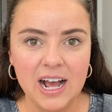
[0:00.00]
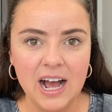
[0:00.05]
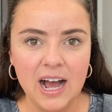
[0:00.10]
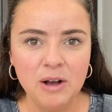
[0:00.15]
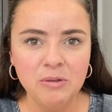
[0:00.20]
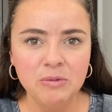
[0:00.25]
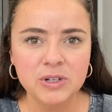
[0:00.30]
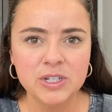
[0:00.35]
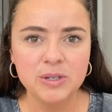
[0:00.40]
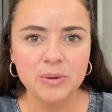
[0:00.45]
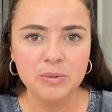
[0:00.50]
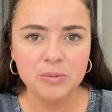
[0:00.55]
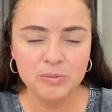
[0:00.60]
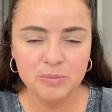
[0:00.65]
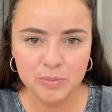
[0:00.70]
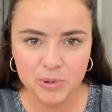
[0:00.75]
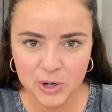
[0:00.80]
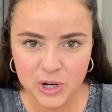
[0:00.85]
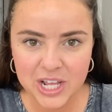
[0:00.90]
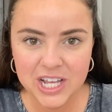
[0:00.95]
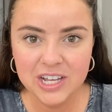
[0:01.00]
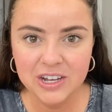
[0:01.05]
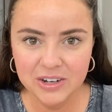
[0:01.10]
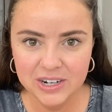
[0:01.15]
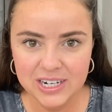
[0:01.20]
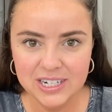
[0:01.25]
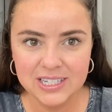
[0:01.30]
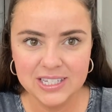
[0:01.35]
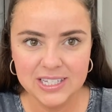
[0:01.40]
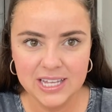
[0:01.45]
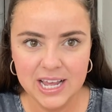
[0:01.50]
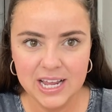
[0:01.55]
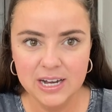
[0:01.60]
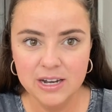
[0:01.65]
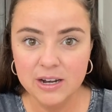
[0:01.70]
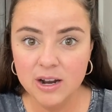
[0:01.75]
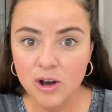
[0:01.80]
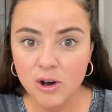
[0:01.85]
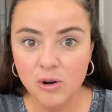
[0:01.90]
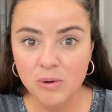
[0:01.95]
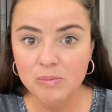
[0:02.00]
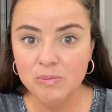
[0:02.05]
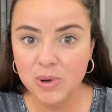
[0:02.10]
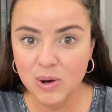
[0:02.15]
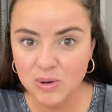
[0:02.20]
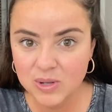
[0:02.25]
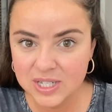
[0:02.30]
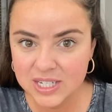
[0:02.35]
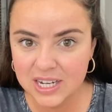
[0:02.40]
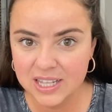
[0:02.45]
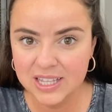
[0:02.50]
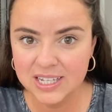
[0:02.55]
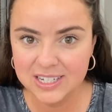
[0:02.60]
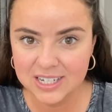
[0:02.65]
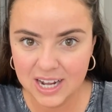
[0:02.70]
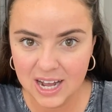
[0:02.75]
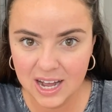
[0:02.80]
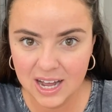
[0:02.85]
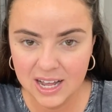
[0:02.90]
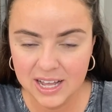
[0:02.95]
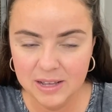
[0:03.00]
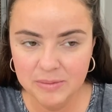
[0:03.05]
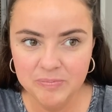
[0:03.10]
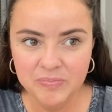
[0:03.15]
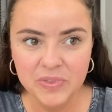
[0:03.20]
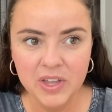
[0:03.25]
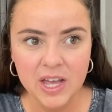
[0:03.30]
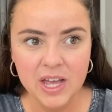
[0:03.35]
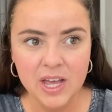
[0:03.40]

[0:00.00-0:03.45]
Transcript: I was pretty good at saying no most of the time.